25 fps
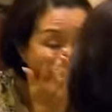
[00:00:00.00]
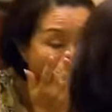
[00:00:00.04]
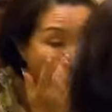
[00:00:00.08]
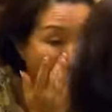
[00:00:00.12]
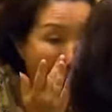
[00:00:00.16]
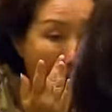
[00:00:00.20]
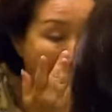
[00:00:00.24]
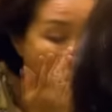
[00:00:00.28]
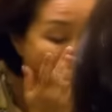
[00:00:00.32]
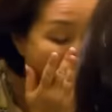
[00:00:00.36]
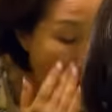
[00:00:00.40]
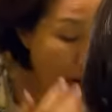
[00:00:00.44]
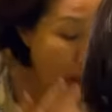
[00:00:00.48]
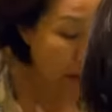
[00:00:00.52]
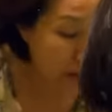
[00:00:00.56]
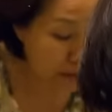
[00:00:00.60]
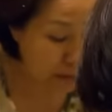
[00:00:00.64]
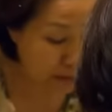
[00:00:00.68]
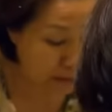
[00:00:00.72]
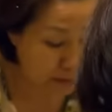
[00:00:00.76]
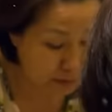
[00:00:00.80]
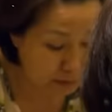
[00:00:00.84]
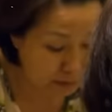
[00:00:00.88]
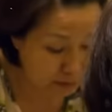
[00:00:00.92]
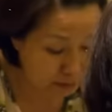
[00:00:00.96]
so bad,
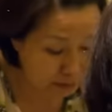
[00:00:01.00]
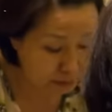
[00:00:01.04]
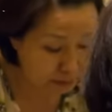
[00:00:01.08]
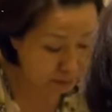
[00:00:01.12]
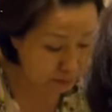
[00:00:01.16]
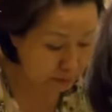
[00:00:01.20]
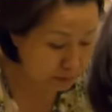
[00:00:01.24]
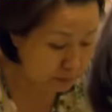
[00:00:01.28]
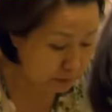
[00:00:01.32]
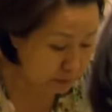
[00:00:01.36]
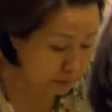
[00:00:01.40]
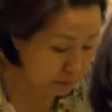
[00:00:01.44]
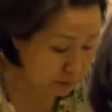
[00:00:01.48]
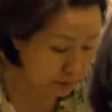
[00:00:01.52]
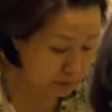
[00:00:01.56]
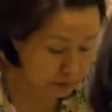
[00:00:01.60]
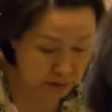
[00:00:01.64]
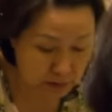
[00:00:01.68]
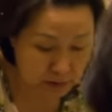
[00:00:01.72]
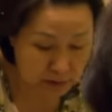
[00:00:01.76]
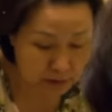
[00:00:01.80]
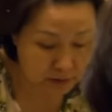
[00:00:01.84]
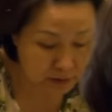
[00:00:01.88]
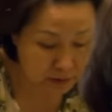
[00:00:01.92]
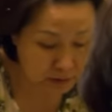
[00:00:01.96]
the bank
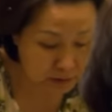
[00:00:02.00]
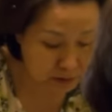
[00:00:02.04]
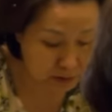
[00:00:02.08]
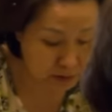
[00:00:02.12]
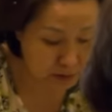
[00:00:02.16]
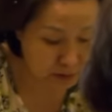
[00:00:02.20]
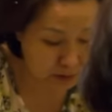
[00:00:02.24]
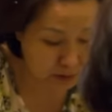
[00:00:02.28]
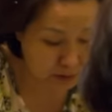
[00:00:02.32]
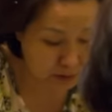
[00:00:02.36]
foreclosed on their home.